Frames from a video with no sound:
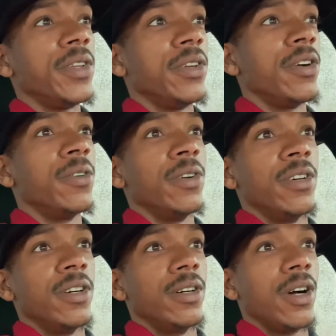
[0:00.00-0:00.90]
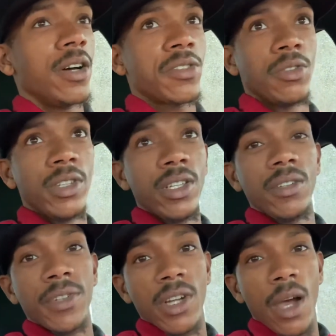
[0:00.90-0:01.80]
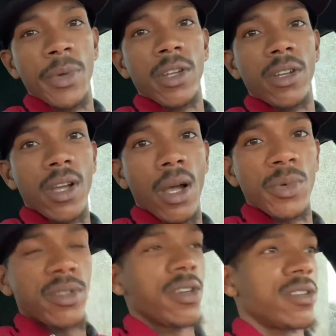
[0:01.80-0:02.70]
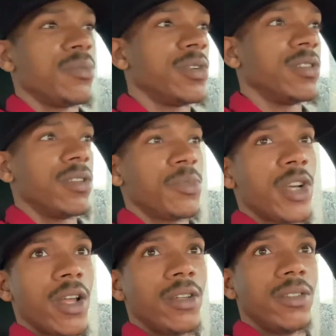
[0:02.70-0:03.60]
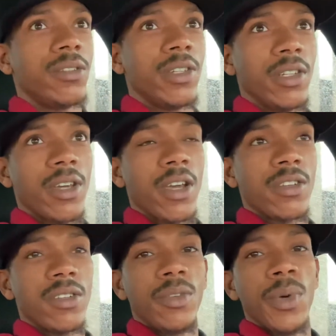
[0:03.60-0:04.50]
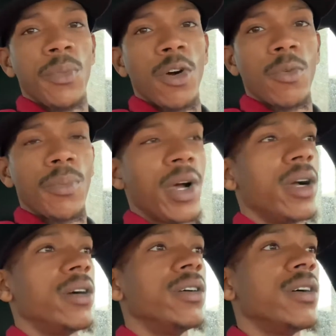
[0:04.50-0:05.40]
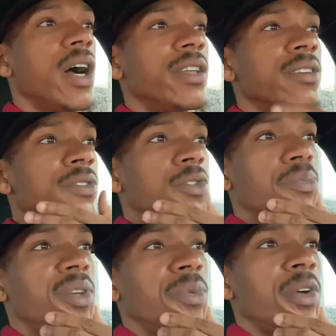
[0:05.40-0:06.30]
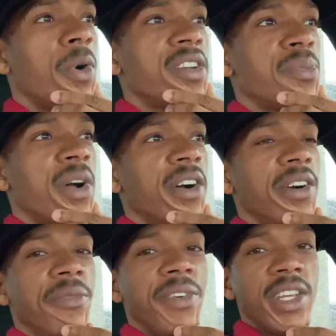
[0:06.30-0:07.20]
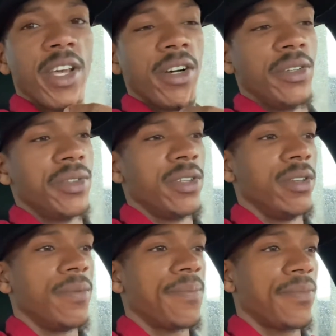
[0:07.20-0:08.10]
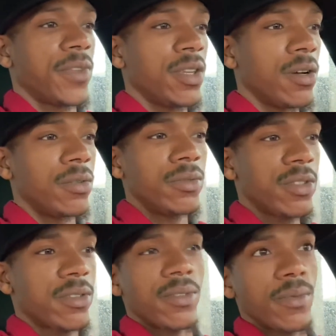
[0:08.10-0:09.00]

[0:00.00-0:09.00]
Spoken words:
you know, and also leave a comment in the comment section because I'm trying to engage a little bit more with my audience or people that watch my videos and, you know, just